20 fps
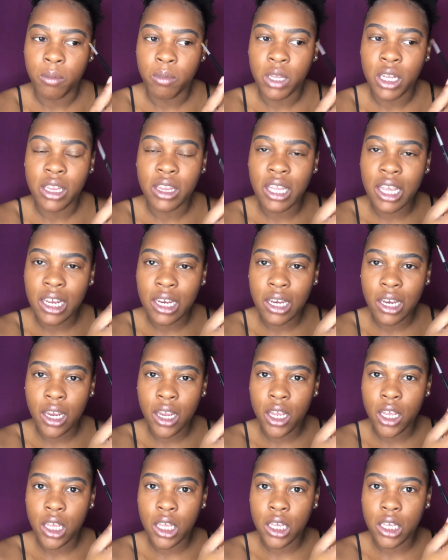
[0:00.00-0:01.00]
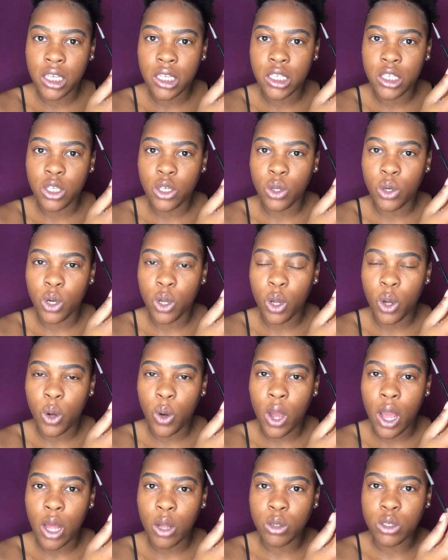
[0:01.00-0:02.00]
the thickness, you know,
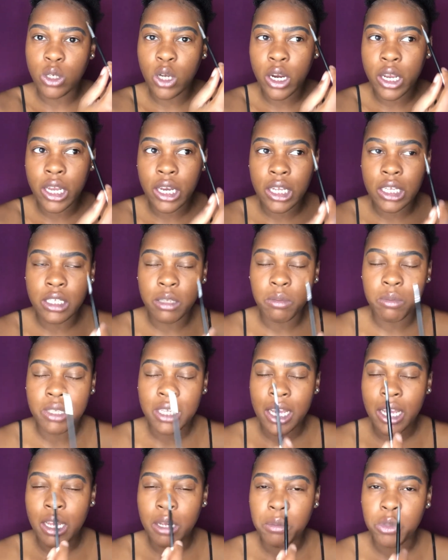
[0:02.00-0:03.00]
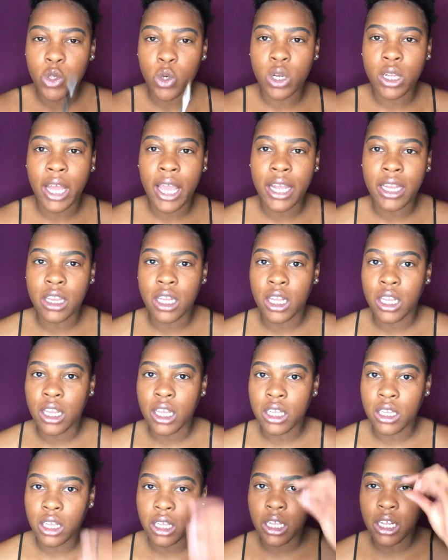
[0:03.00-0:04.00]
how dark it is sometimes, or like
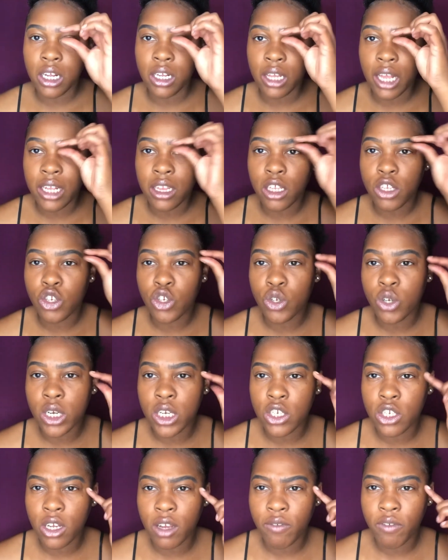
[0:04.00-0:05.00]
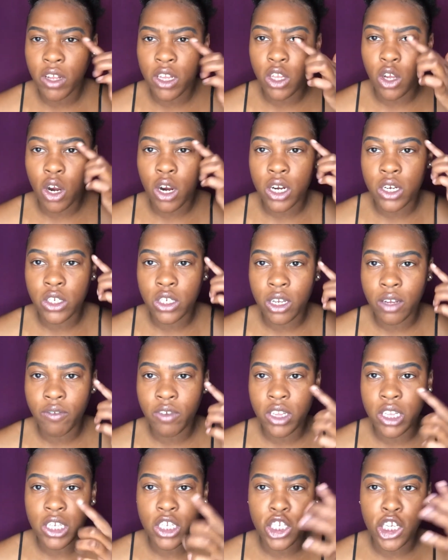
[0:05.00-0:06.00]
the stretch of it, the arch of
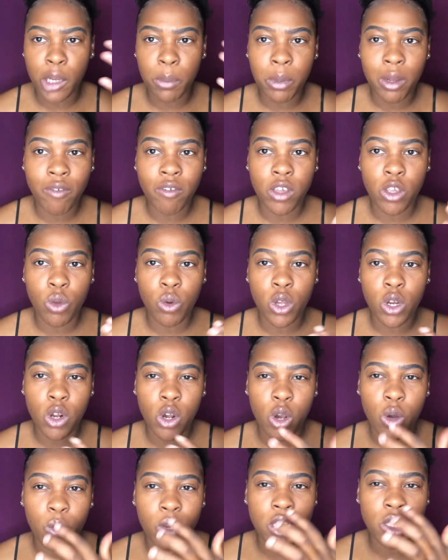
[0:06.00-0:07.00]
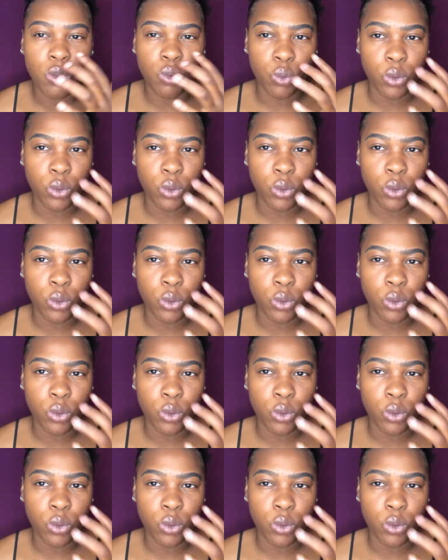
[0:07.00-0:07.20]
it, the shape of it. You can always